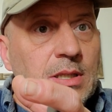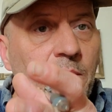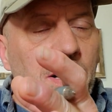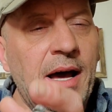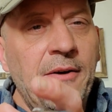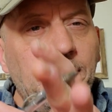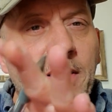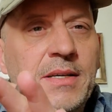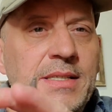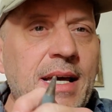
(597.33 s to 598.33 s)

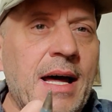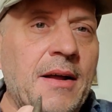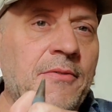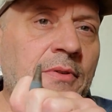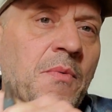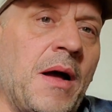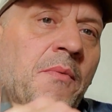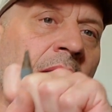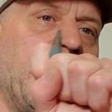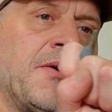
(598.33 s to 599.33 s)
kind of the right
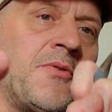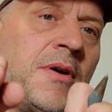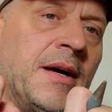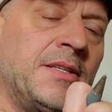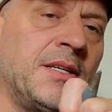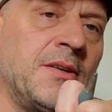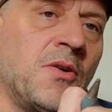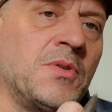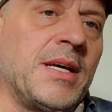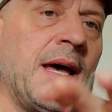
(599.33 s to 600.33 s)
way how creation
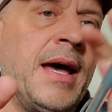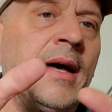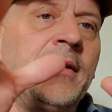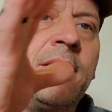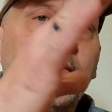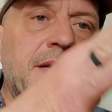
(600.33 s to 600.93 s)
goes, and